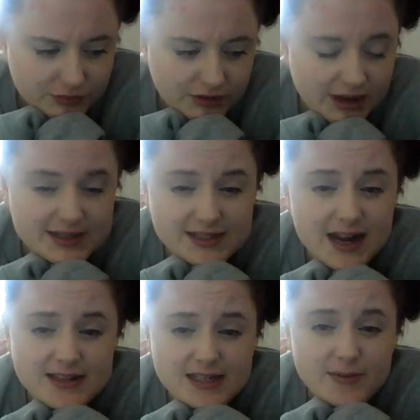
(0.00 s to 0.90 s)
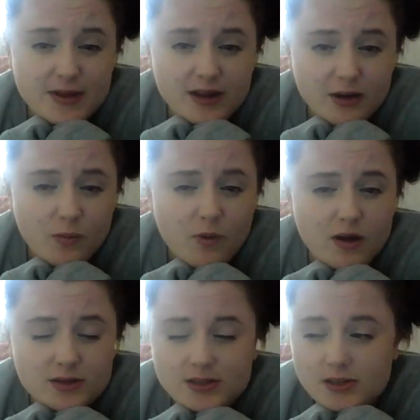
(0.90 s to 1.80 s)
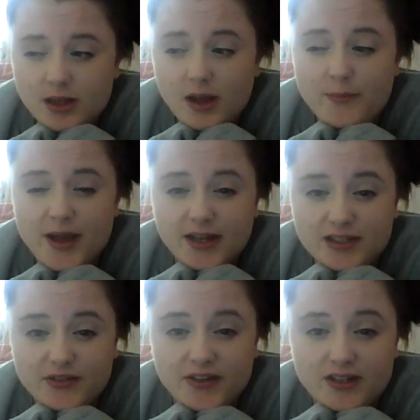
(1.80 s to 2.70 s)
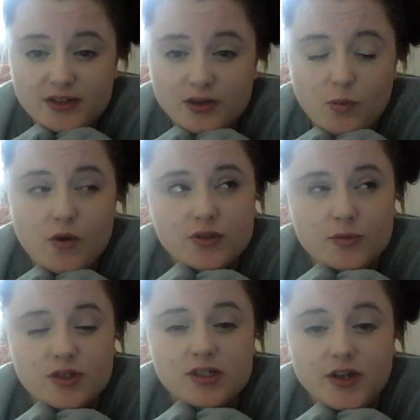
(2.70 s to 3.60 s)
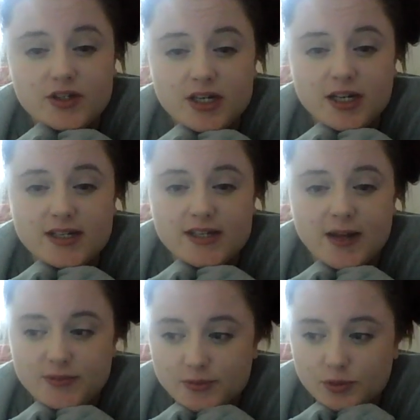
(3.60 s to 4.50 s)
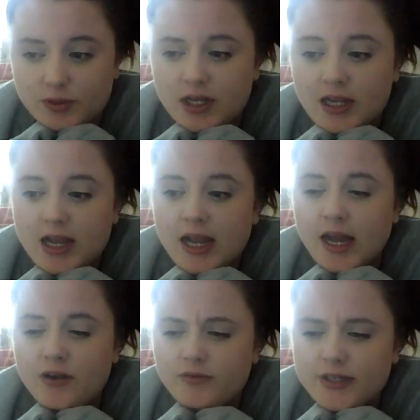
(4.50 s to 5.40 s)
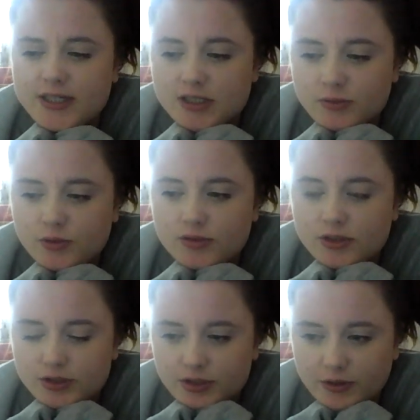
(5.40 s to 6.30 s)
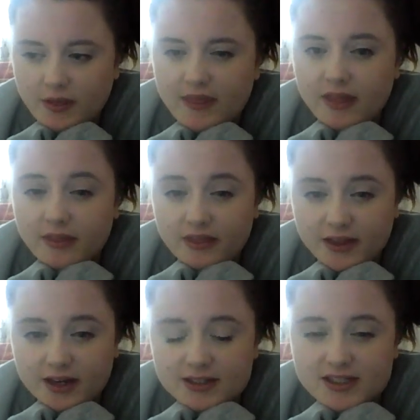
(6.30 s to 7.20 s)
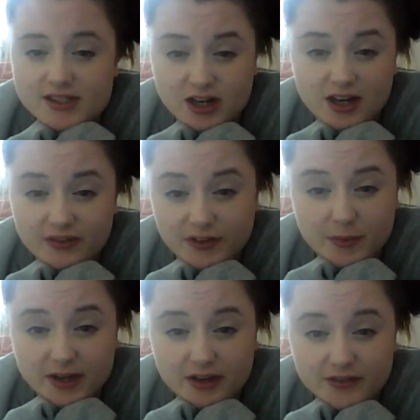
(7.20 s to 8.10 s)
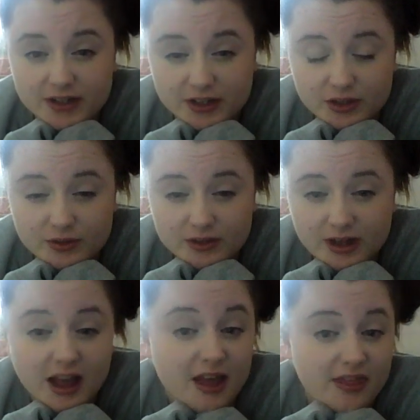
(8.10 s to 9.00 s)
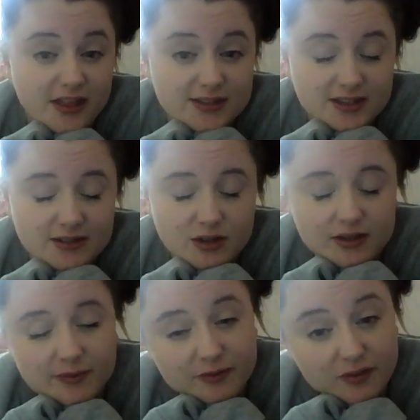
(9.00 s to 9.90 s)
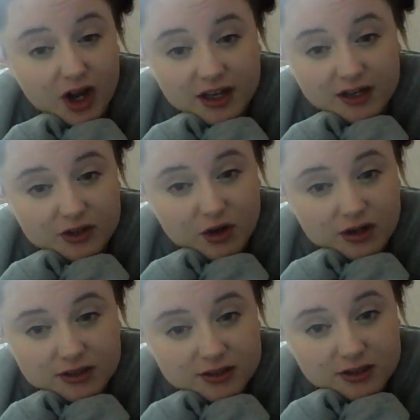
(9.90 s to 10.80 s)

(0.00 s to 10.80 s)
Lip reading: instead of sleeping, what's a better thing to do? What's more socially acceptable and reasonable to do than think to start filming a video at this? Like, oh, them fucking dogs.